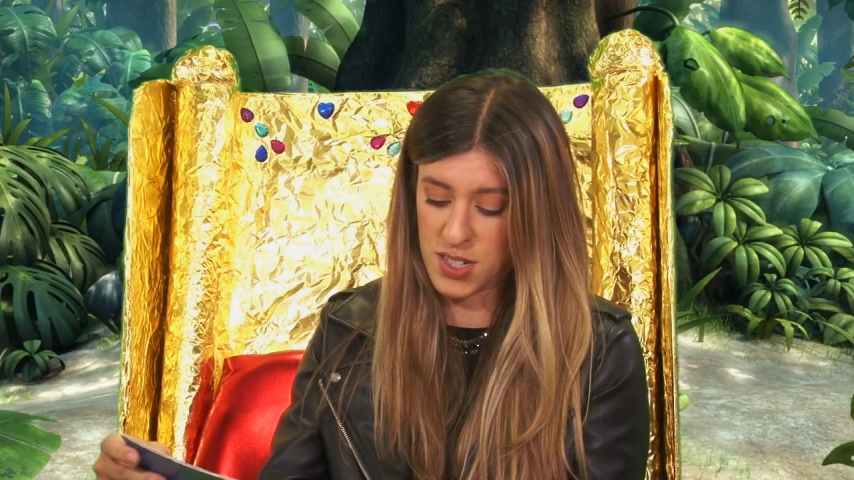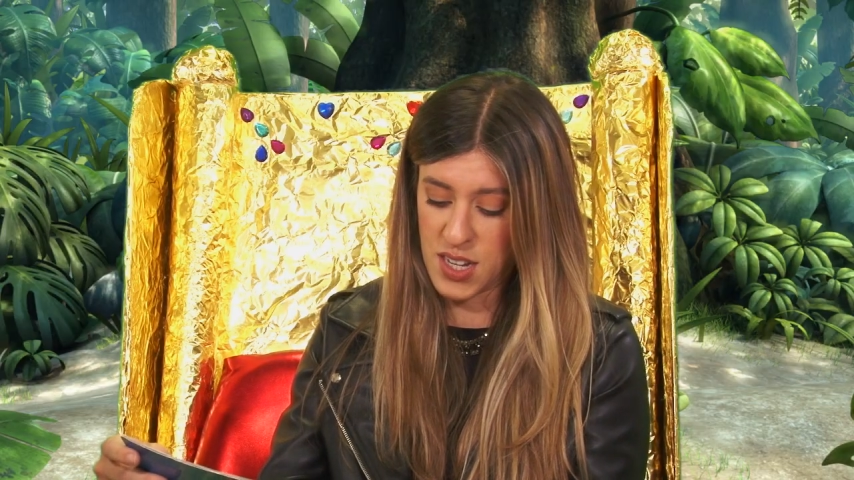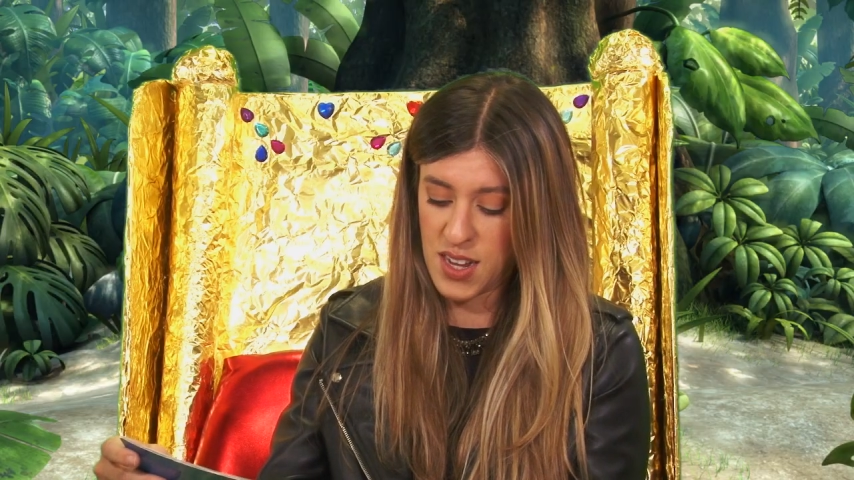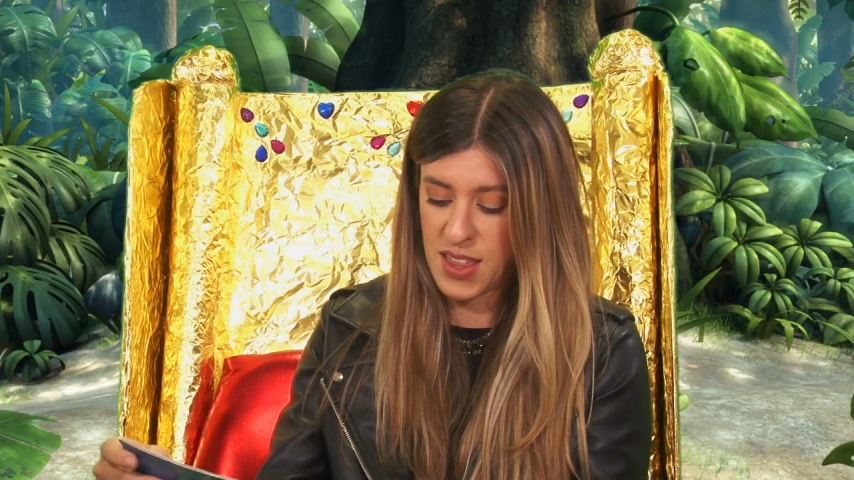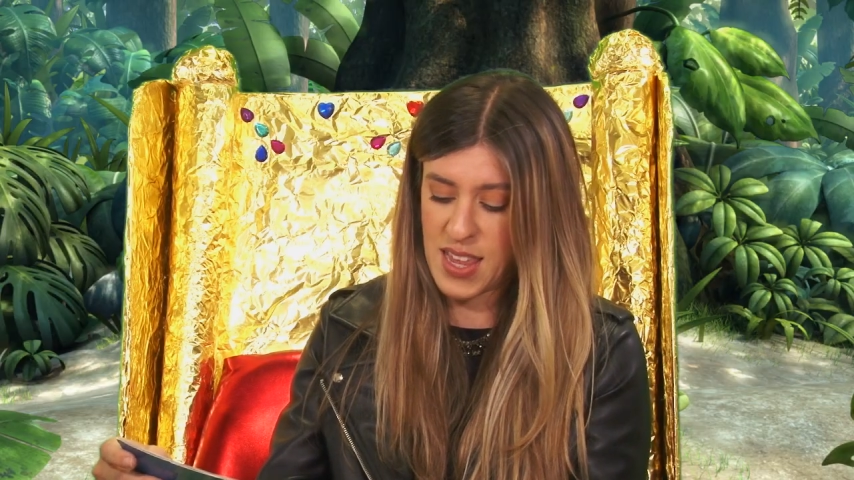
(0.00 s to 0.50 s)

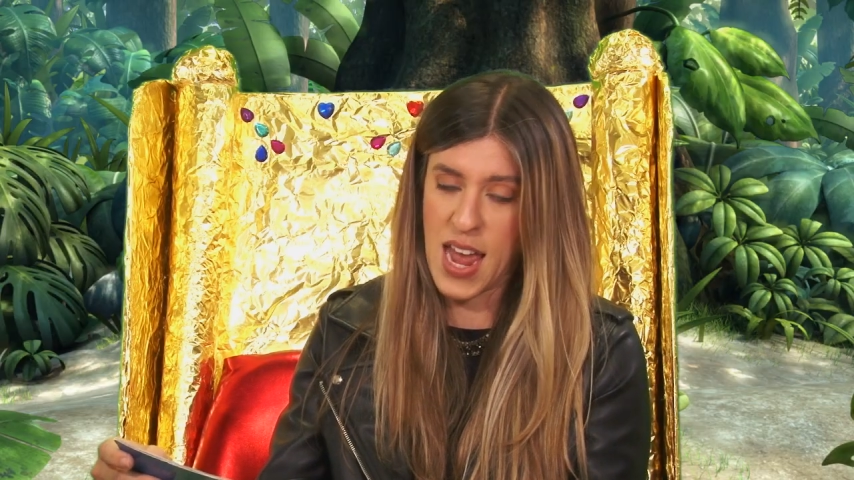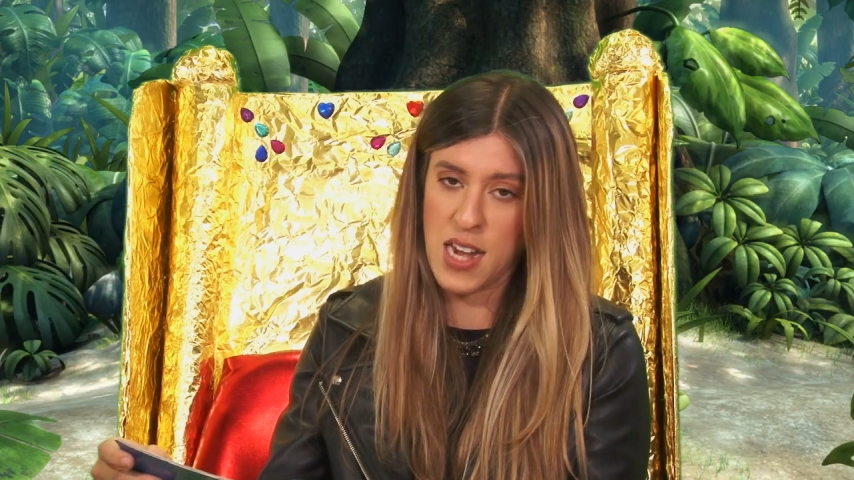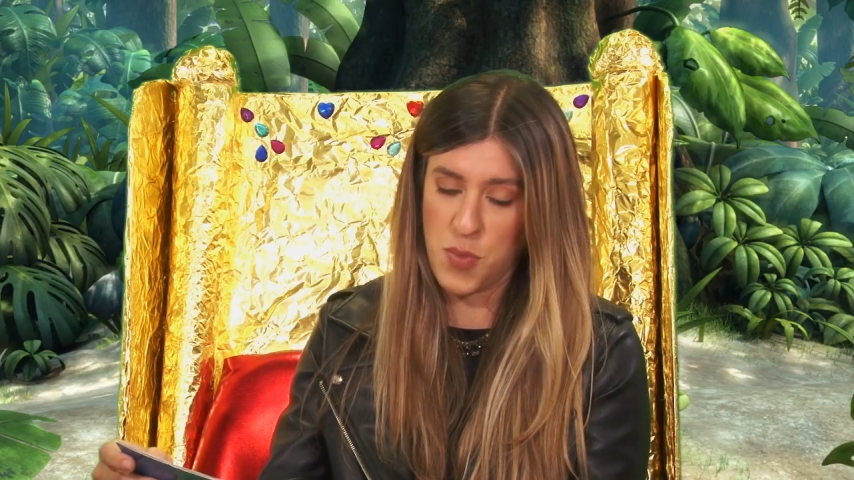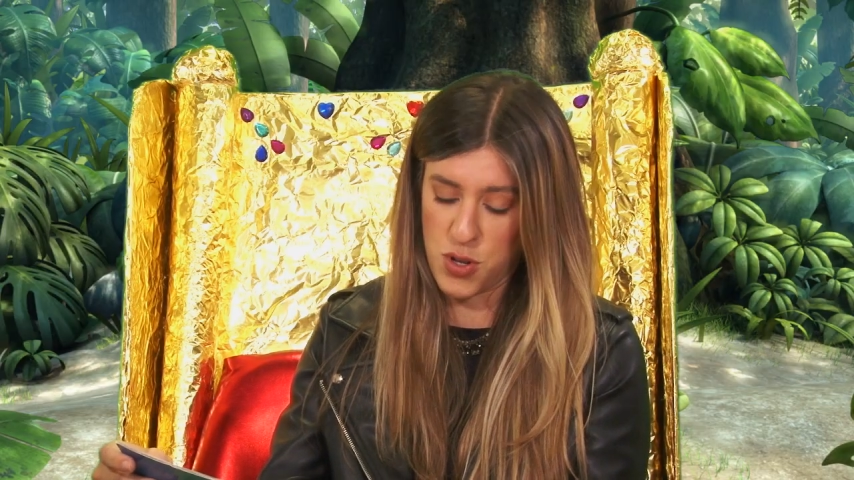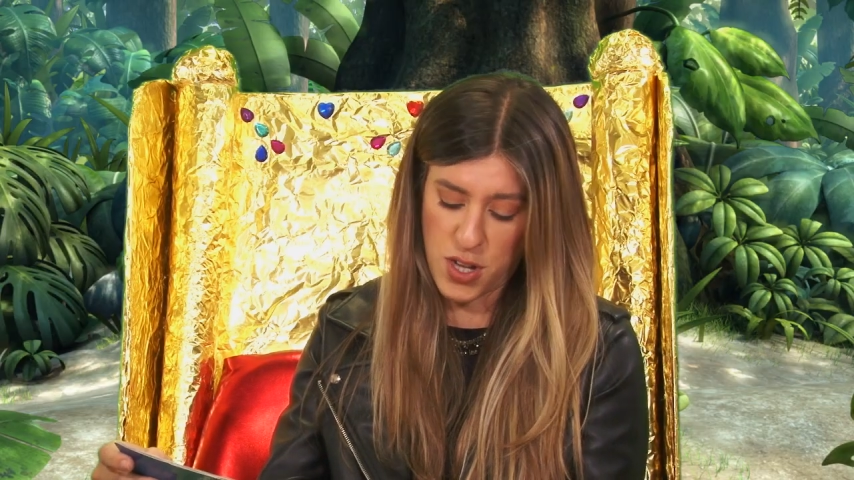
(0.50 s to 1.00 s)
the
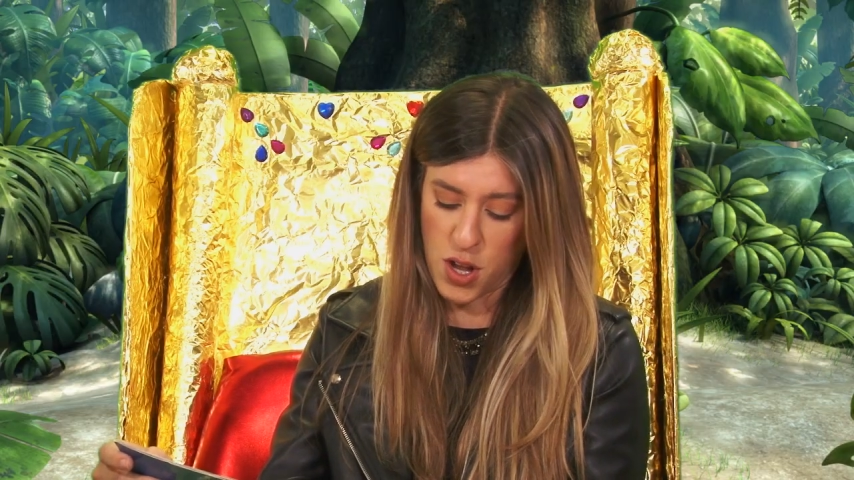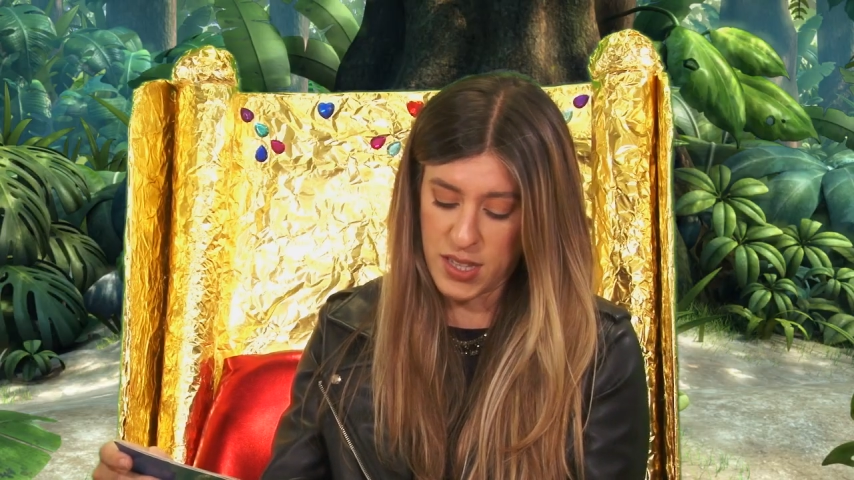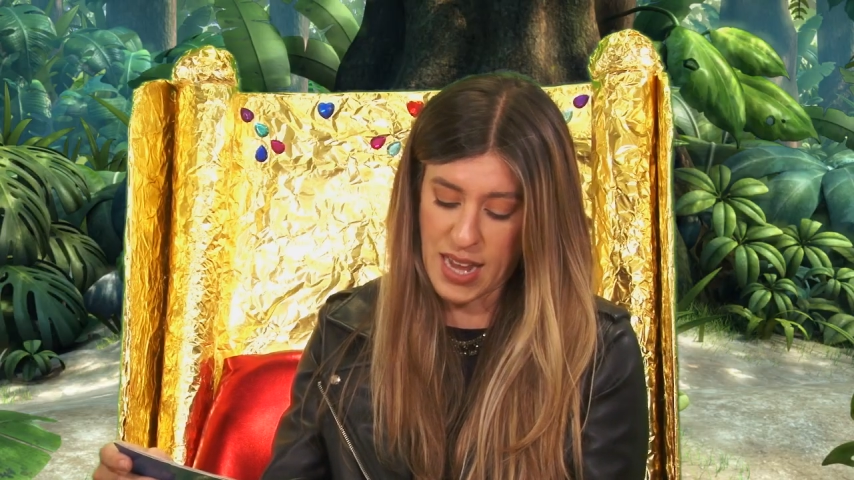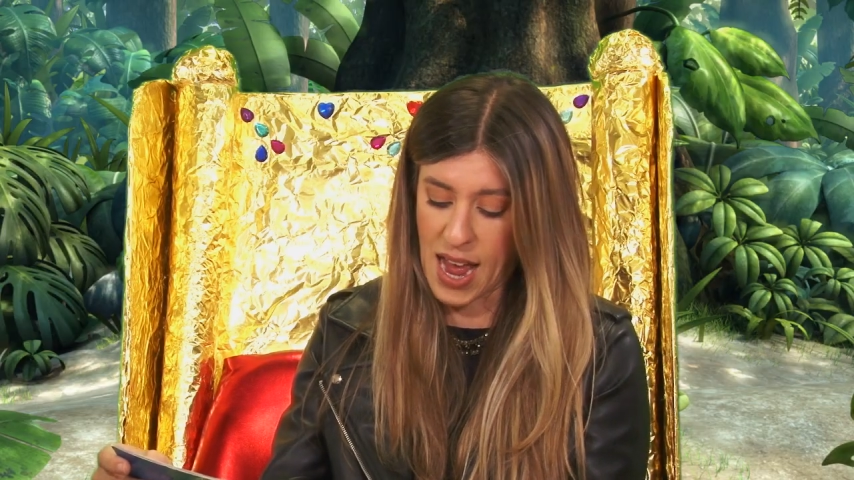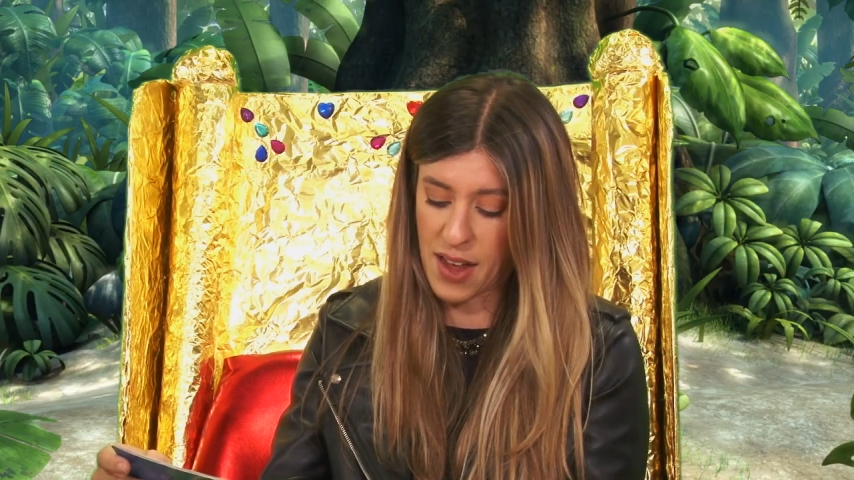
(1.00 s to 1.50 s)
animals all
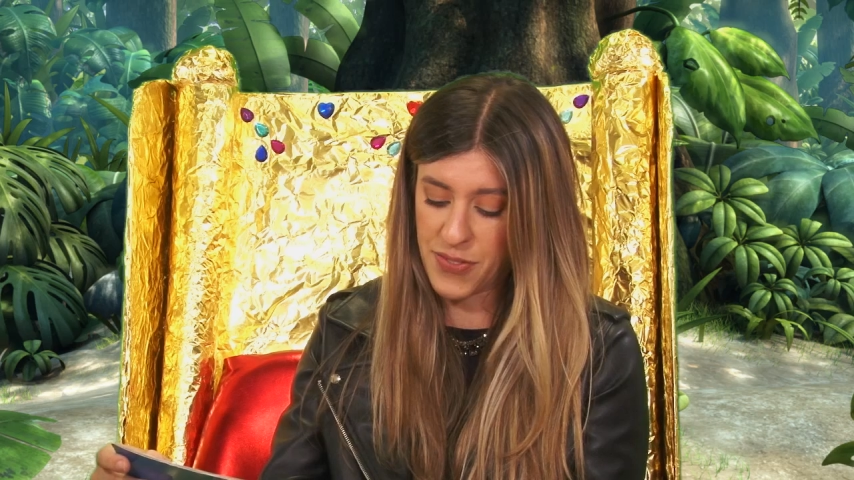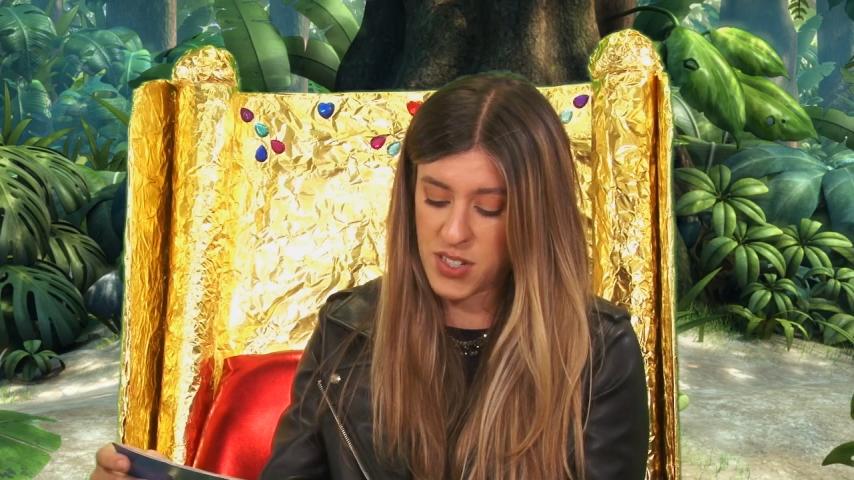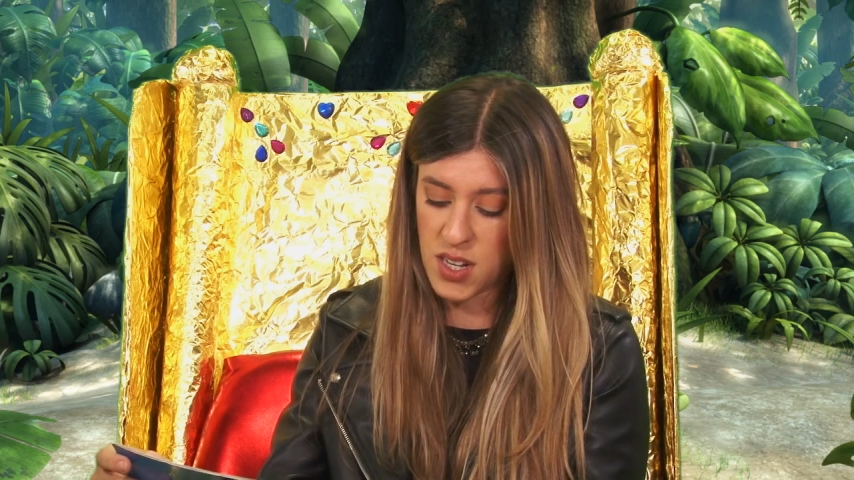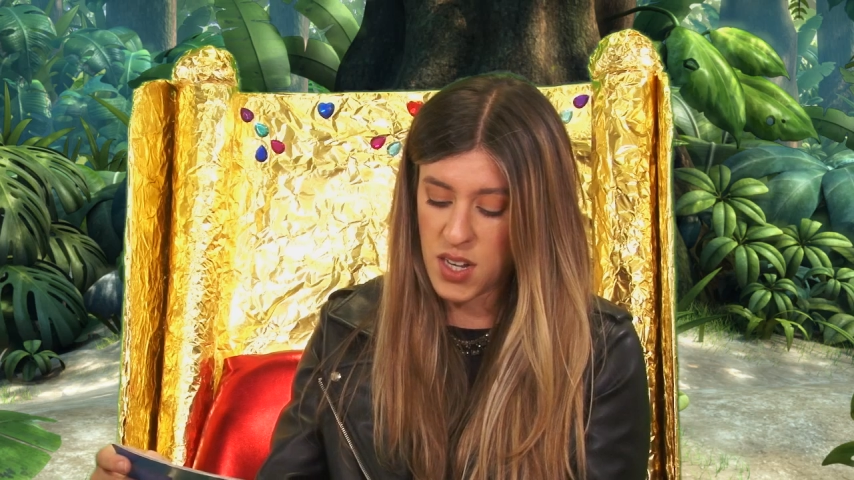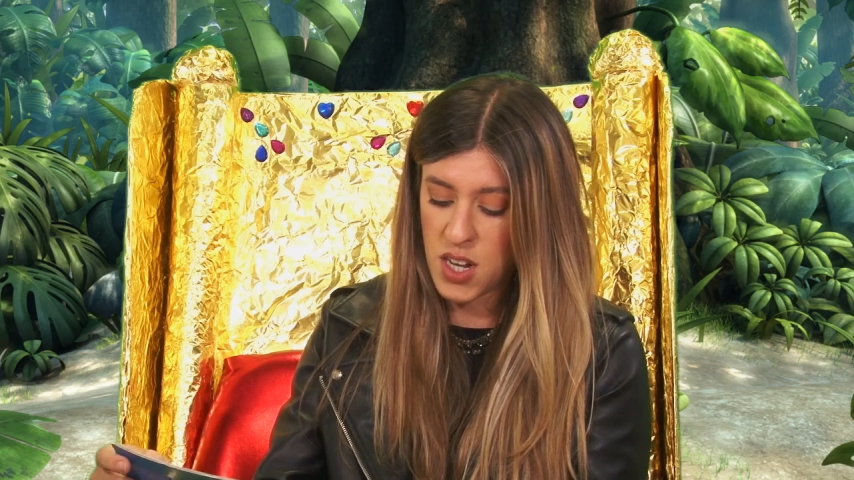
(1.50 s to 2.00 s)
laughed.